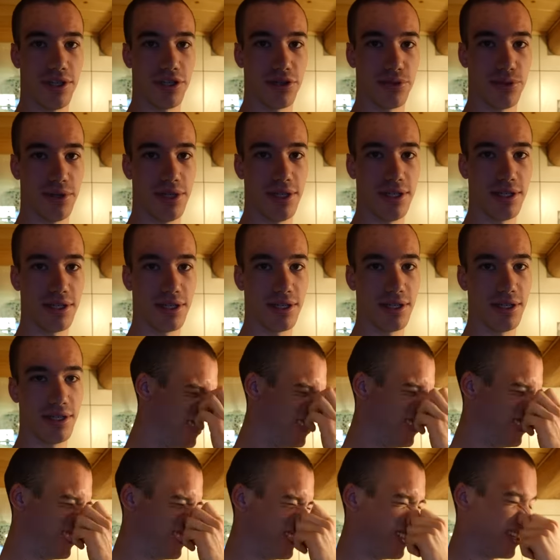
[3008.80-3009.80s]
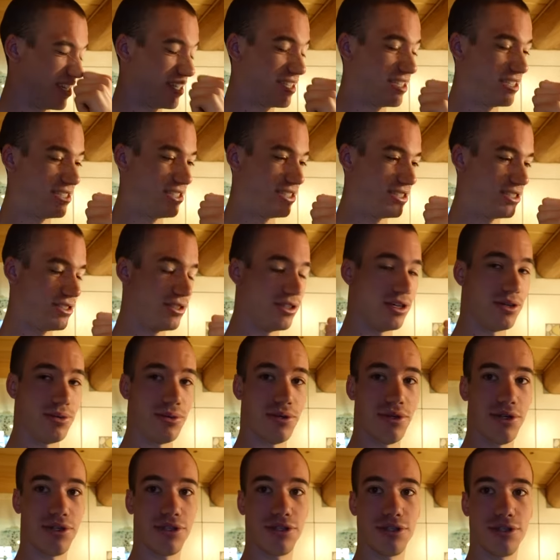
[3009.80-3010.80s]
this week, or I could just not
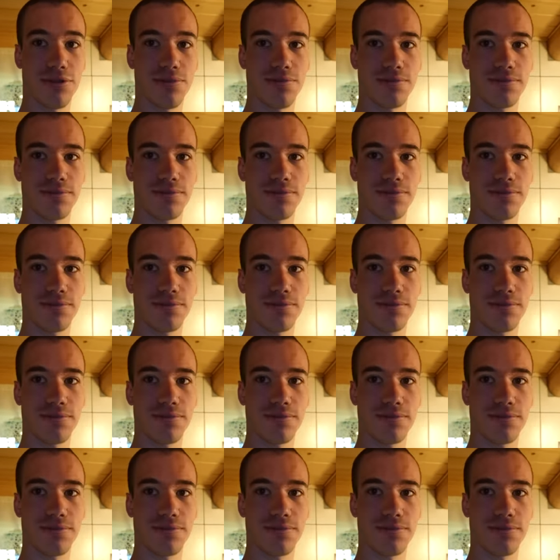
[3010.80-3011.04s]
wash.